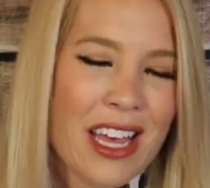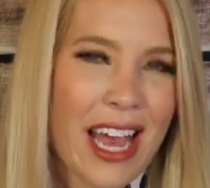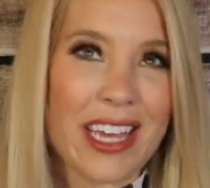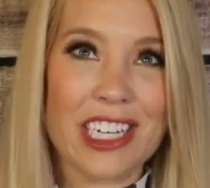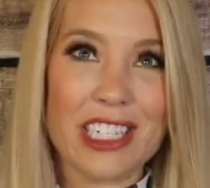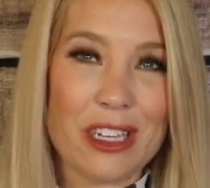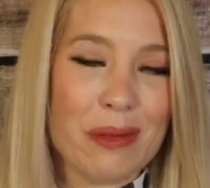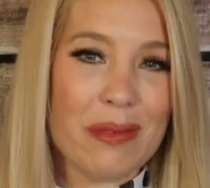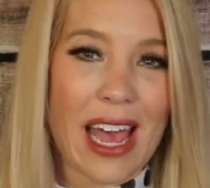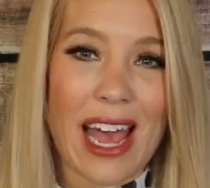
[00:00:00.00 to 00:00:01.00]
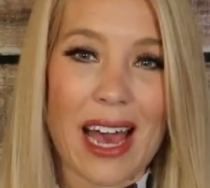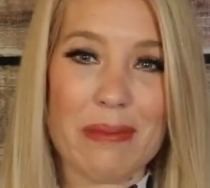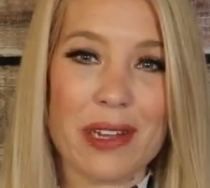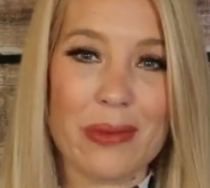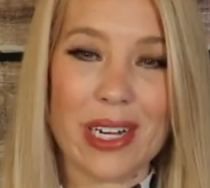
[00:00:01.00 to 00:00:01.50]
I can assume that
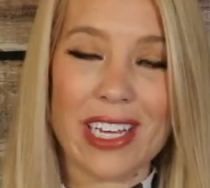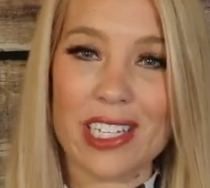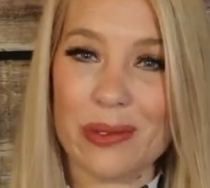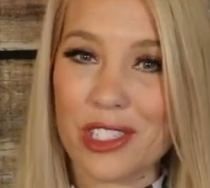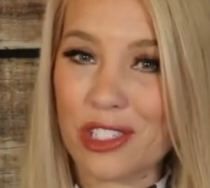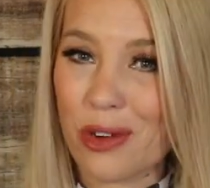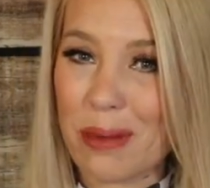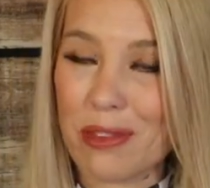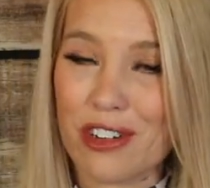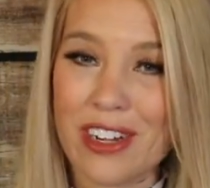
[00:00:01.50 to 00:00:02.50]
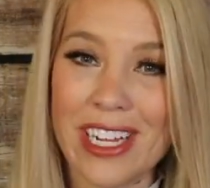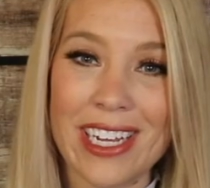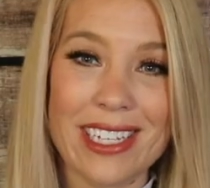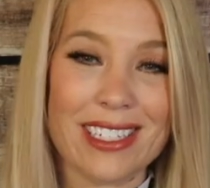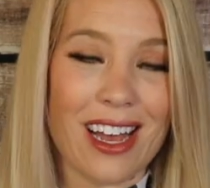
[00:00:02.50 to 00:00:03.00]
happened when kids would scrape their
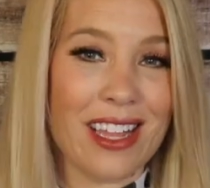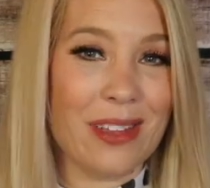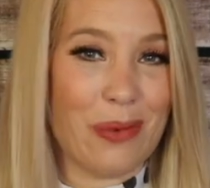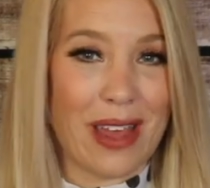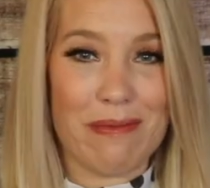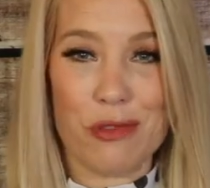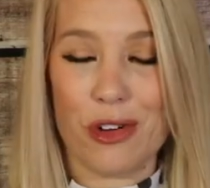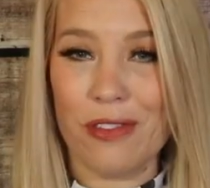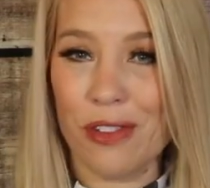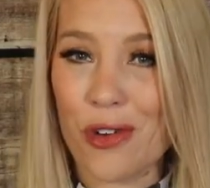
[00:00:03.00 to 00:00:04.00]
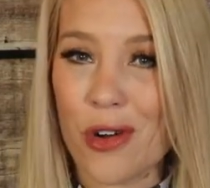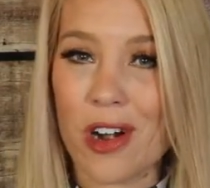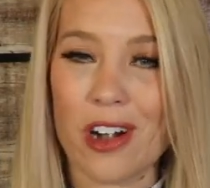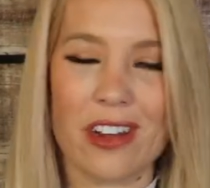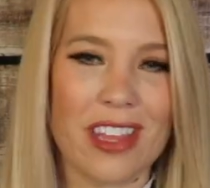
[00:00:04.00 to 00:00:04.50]
knees on the wave pool
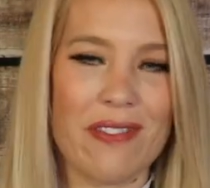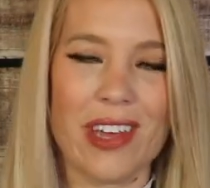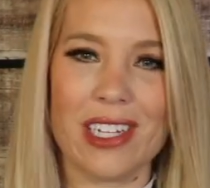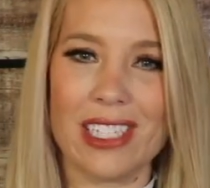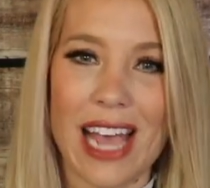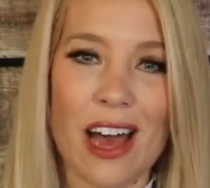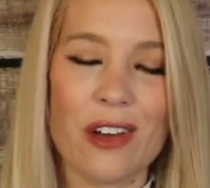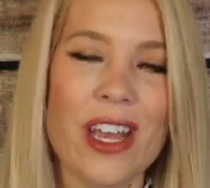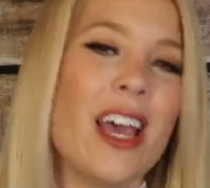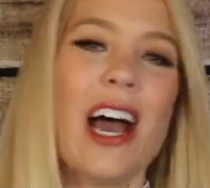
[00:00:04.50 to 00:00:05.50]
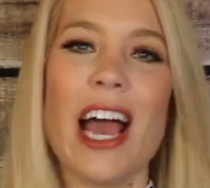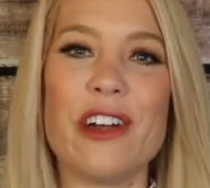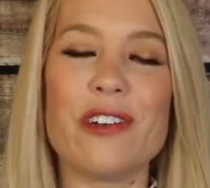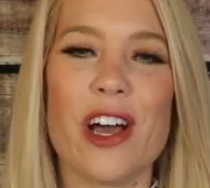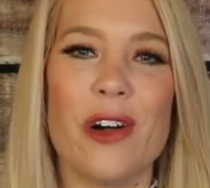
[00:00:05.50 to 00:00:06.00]
floor or they fell down. I
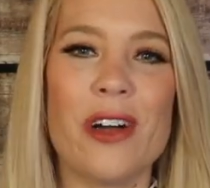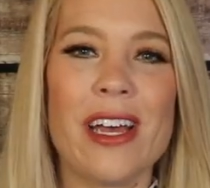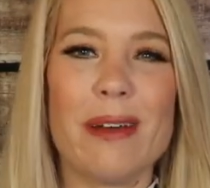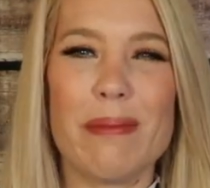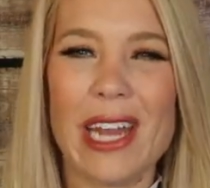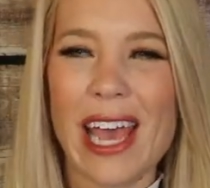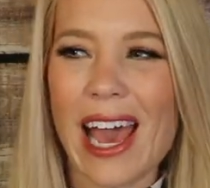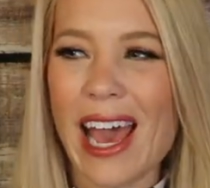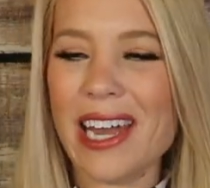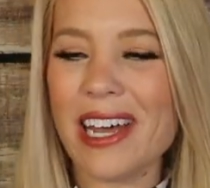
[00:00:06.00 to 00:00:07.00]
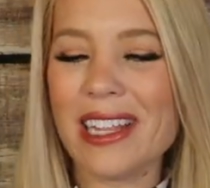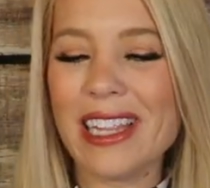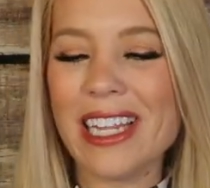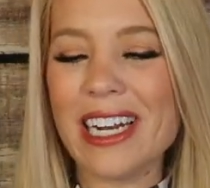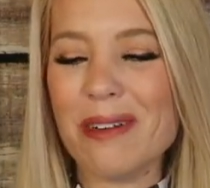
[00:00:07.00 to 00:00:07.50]
don't know. But it had a
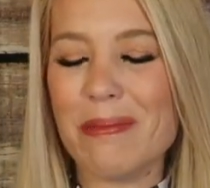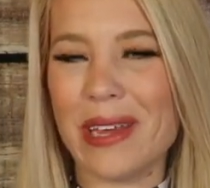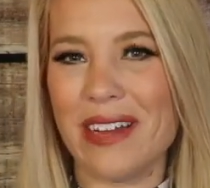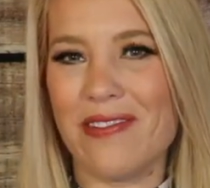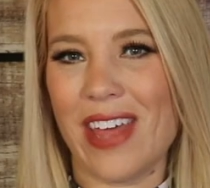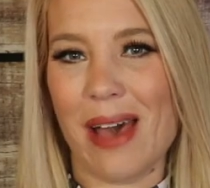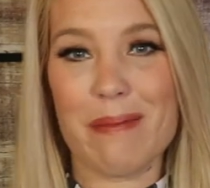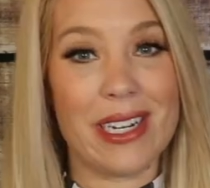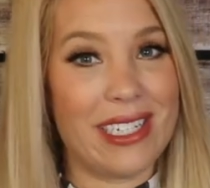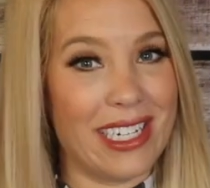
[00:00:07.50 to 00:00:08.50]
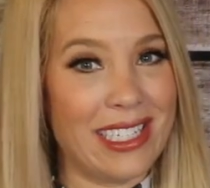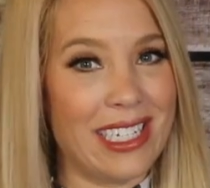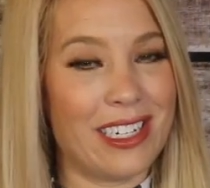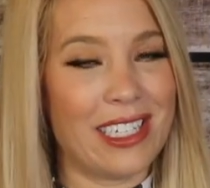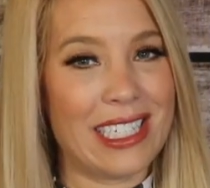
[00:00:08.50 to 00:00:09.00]
little bit of that
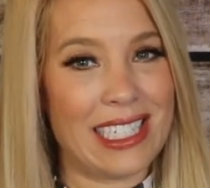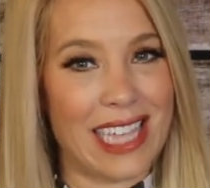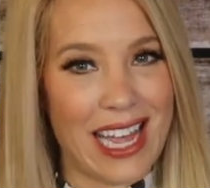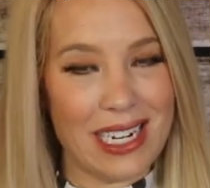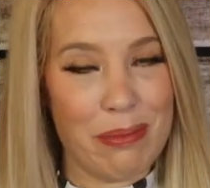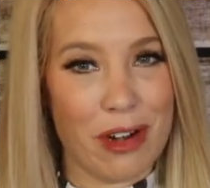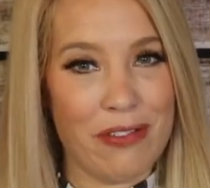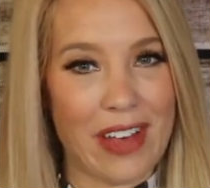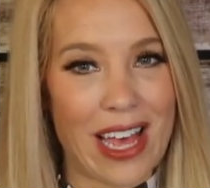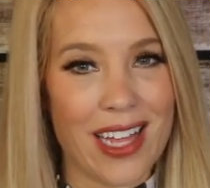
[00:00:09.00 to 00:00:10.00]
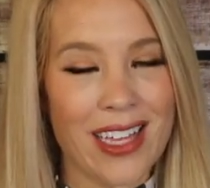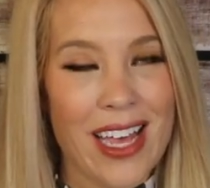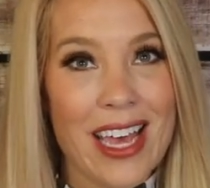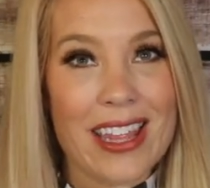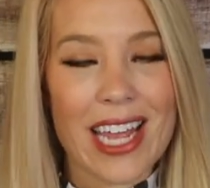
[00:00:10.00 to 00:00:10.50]
medicinal scent profile
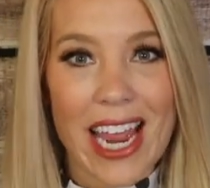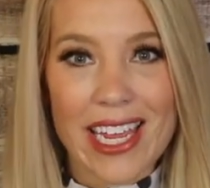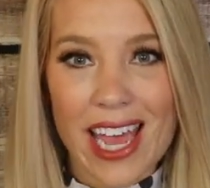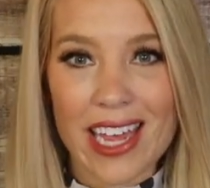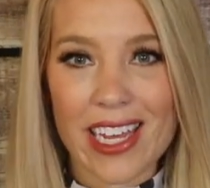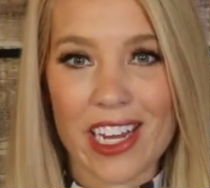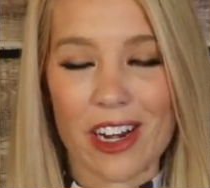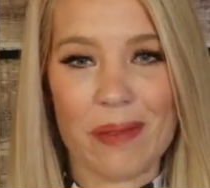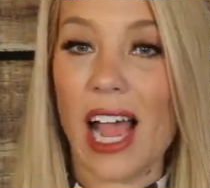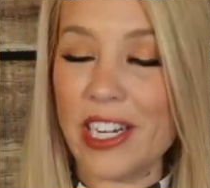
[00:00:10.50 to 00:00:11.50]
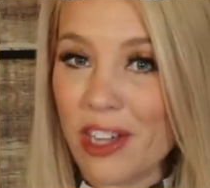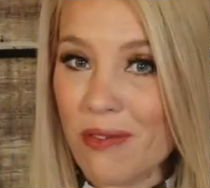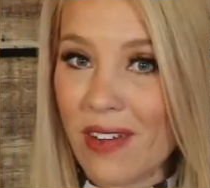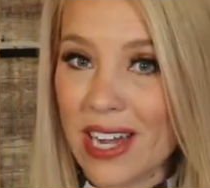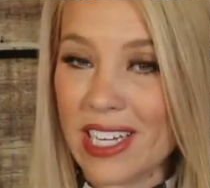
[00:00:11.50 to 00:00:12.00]
that I get here. I
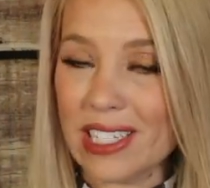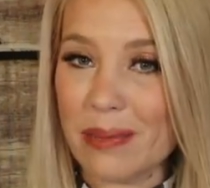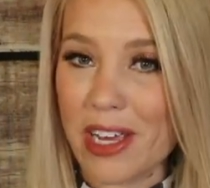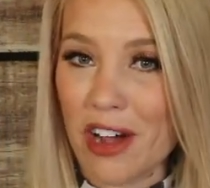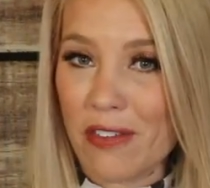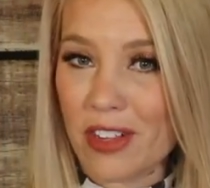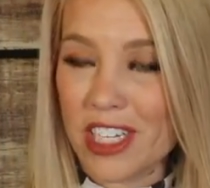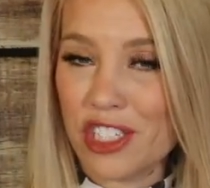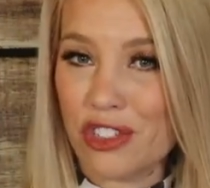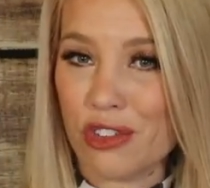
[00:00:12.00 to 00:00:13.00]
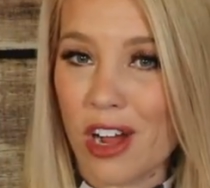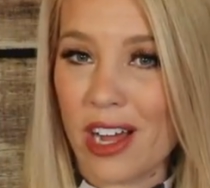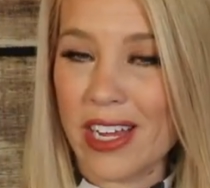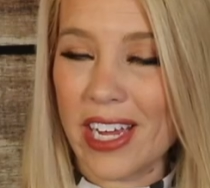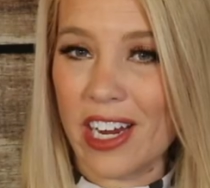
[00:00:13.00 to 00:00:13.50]
don't find it to be overly
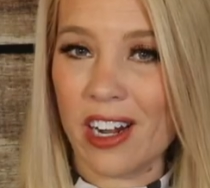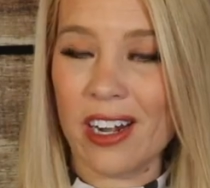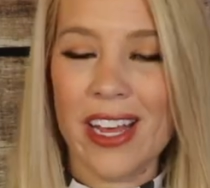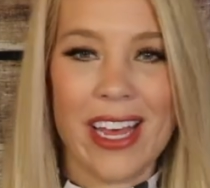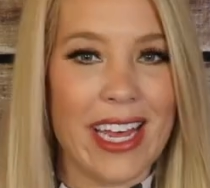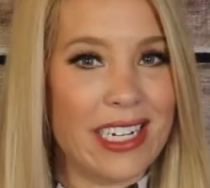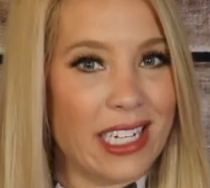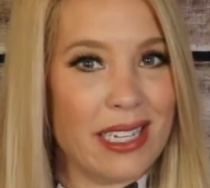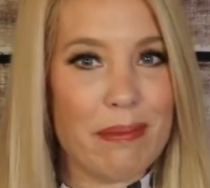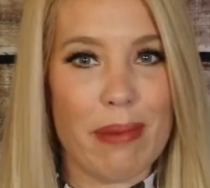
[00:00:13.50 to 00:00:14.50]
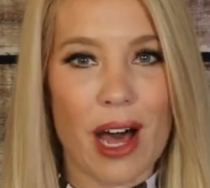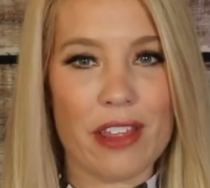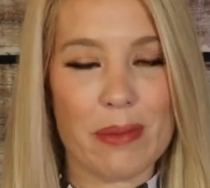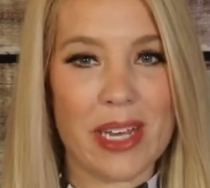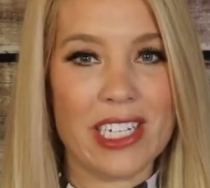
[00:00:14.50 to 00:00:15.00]
strong here. It doesn't
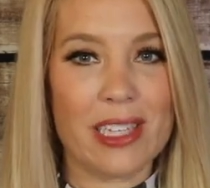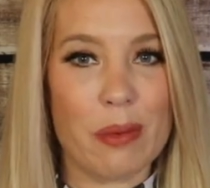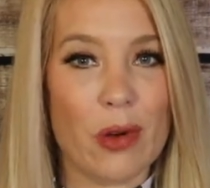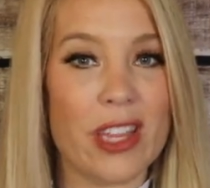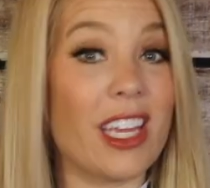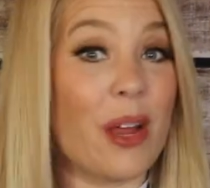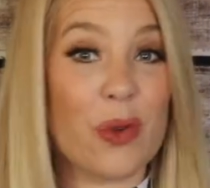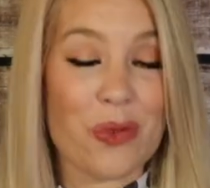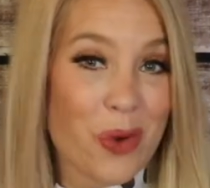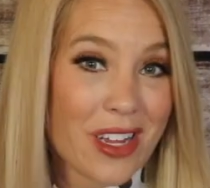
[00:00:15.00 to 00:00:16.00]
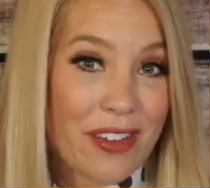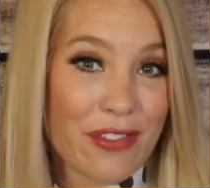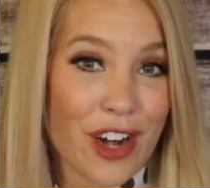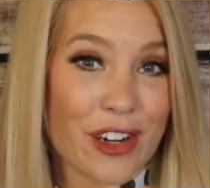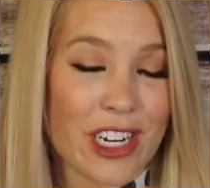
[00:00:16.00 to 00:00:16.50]
bother me to the point that I wouldn't wear the
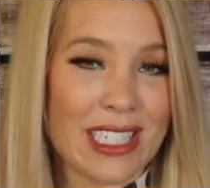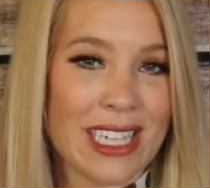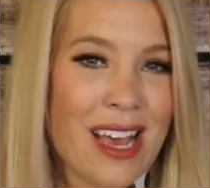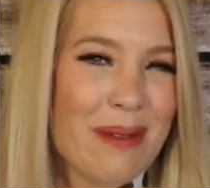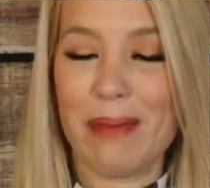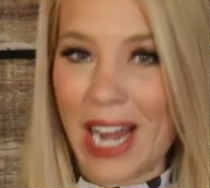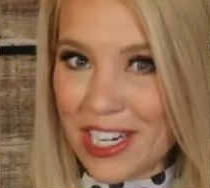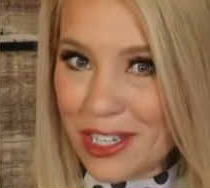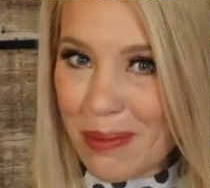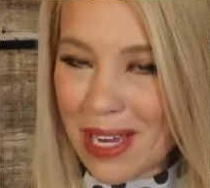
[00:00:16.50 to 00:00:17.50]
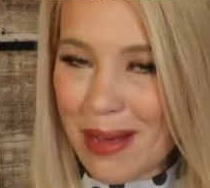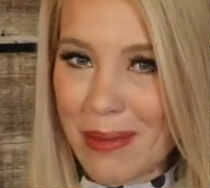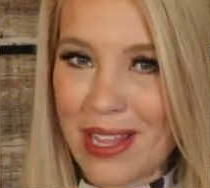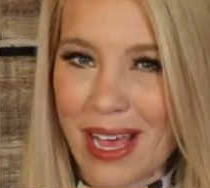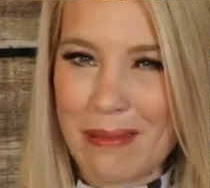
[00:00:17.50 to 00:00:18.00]
fragrance, but I do pick
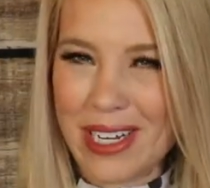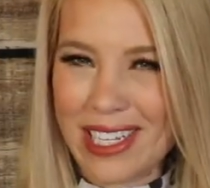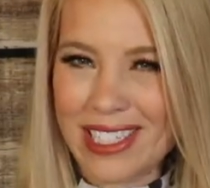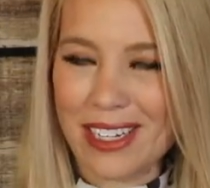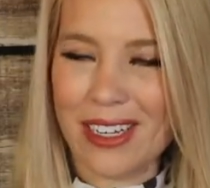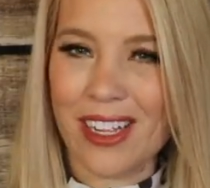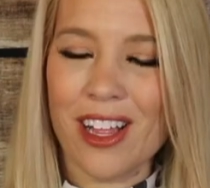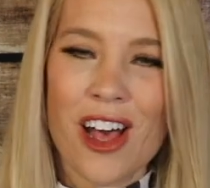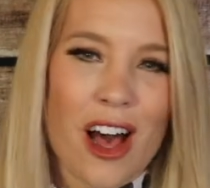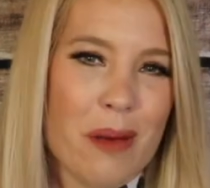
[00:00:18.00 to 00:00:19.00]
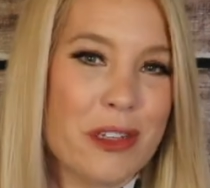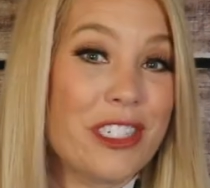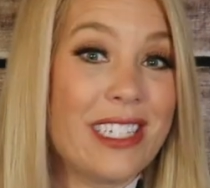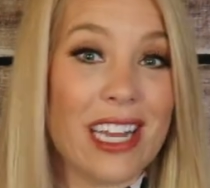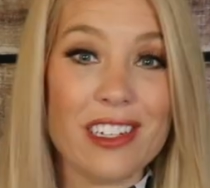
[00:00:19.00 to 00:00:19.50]
up on that medicinal,
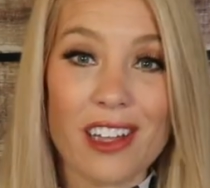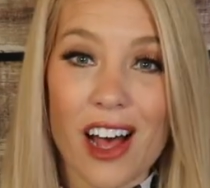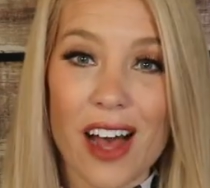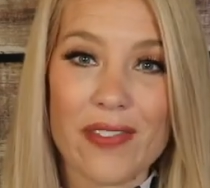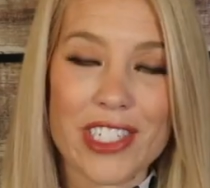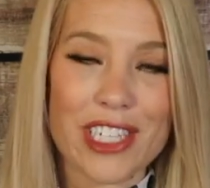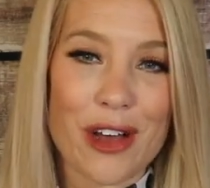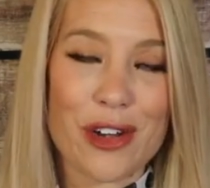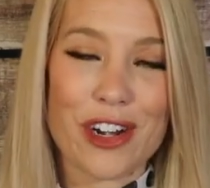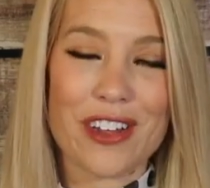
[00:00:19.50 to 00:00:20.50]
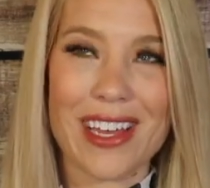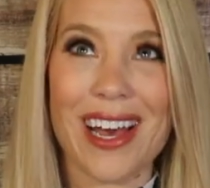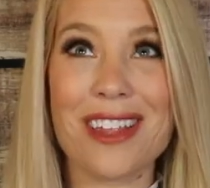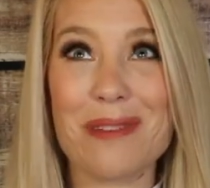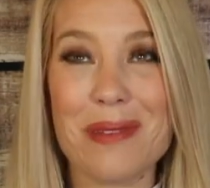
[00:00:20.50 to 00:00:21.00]
almost dental office odor
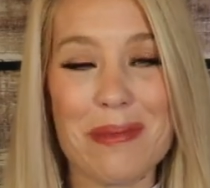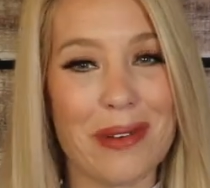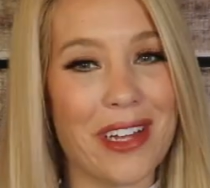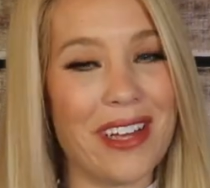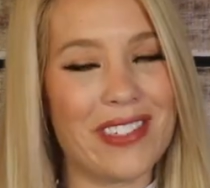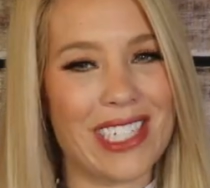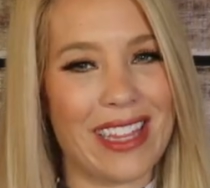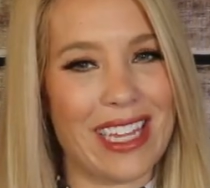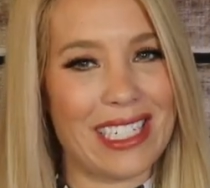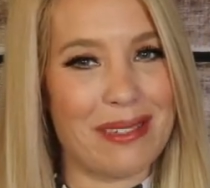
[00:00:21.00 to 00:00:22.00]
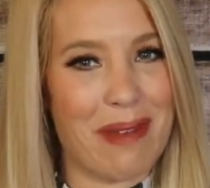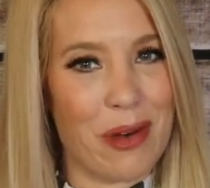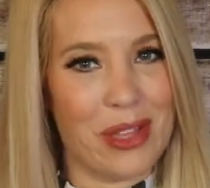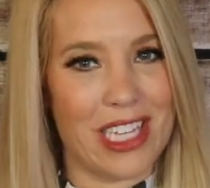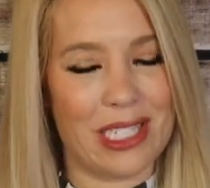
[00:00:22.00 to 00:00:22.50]
that other people have said they
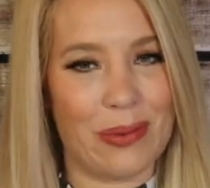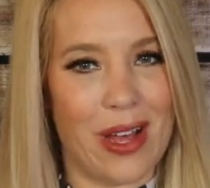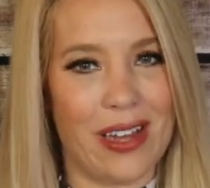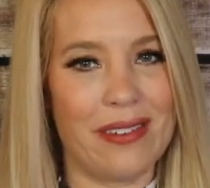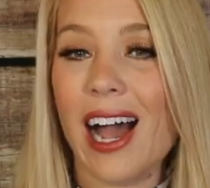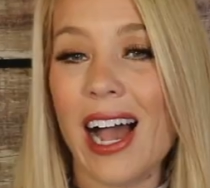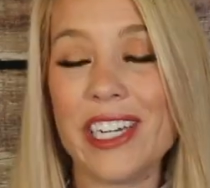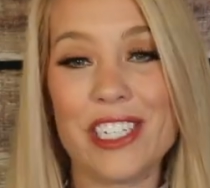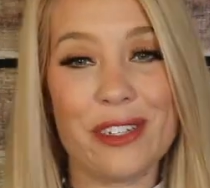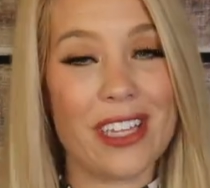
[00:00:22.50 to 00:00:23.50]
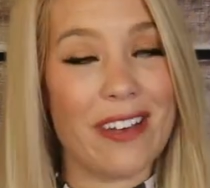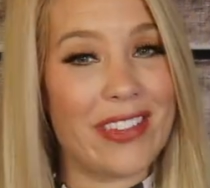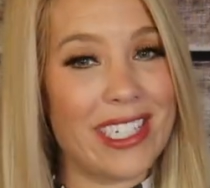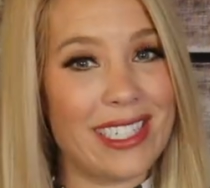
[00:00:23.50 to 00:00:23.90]
smell with this one. I do love this